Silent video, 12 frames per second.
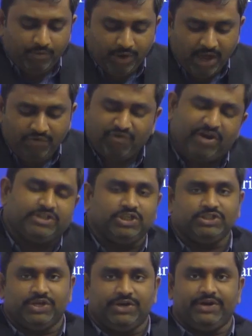we have
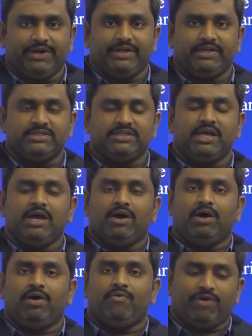function generators
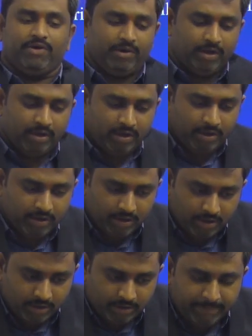for
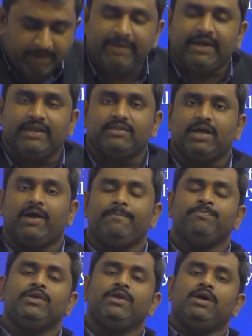implementing
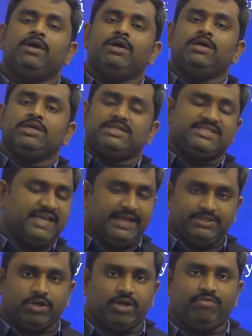the
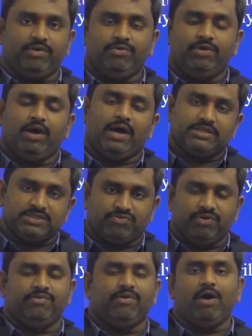sinusoidal wave or
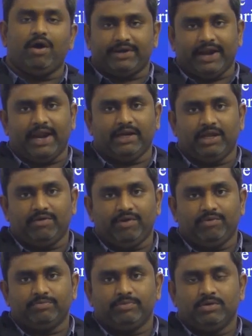square wave or triangular
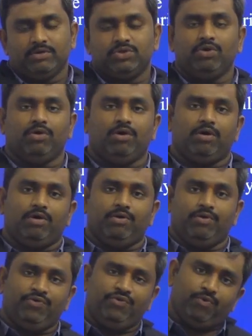wave. So,
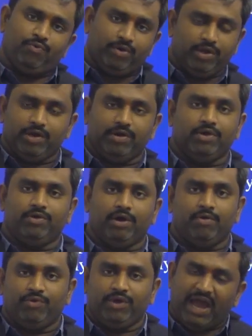if
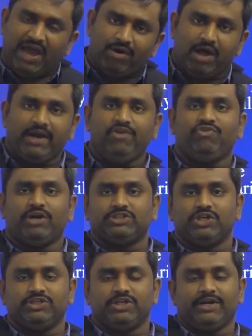we have already
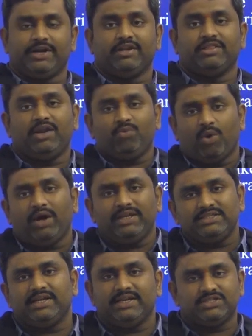function generated, then what
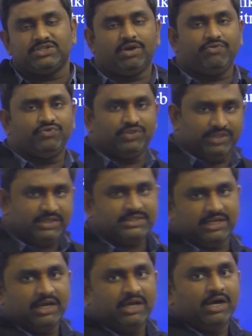is the history of these
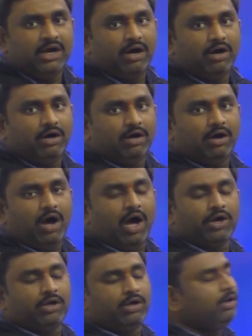
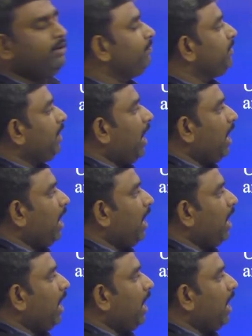arbitrary